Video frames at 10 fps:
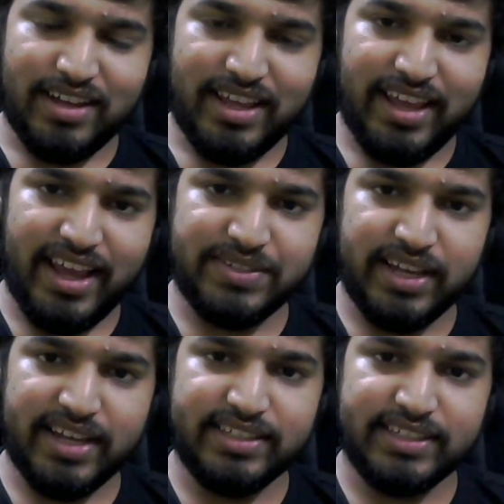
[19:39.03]
A
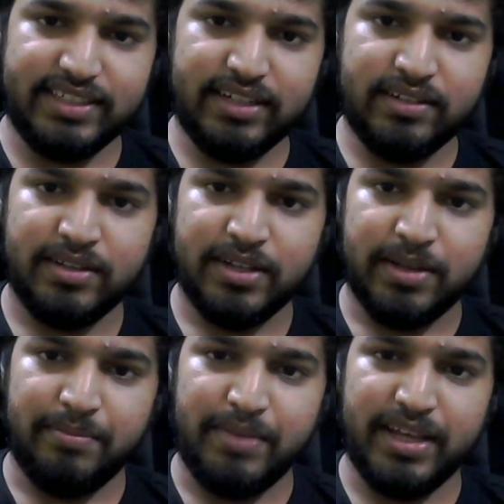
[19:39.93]
is 16,
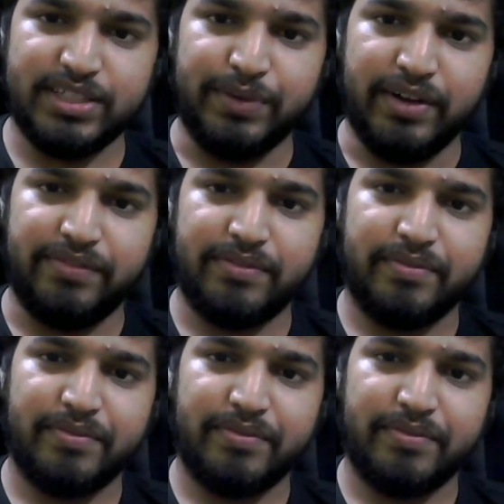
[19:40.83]
B is 12.